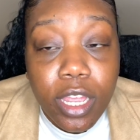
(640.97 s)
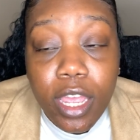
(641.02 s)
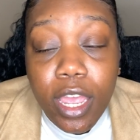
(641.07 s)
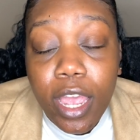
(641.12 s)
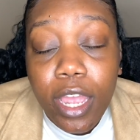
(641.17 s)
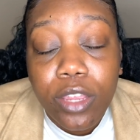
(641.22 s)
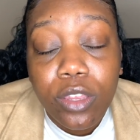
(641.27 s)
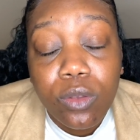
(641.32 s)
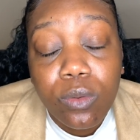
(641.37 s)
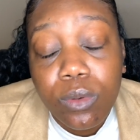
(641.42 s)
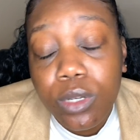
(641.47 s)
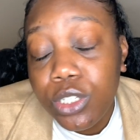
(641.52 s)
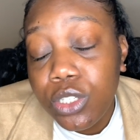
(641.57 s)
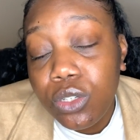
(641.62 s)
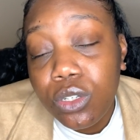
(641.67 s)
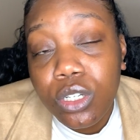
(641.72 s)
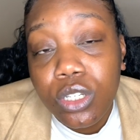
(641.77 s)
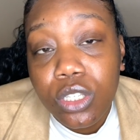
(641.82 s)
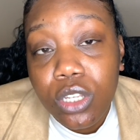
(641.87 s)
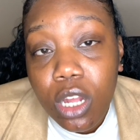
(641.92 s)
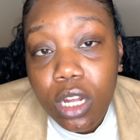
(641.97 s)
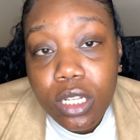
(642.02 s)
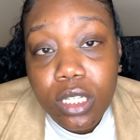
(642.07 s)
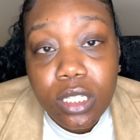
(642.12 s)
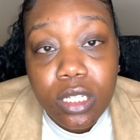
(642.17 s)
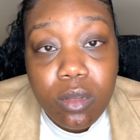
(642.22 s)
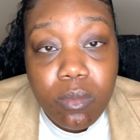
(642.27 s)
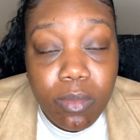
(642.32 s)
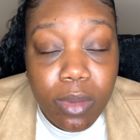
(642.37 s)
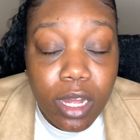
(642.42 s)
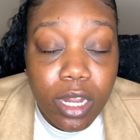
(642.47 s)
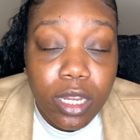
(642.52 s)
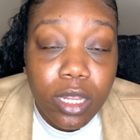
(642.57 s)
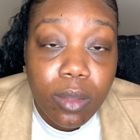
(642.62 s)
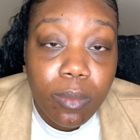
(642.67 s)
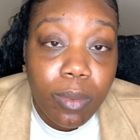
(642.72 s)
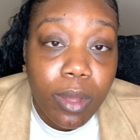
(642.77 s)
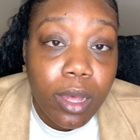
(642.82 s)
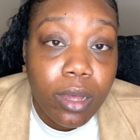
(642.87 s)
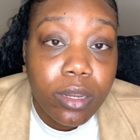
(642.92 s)
and you wish you could talk to somebody
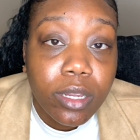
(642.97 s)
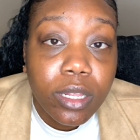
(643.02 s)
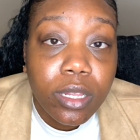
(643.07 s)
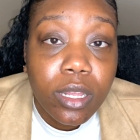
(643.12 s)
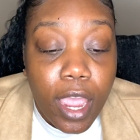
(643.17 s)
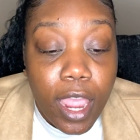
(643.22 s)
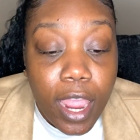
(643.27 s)
about it.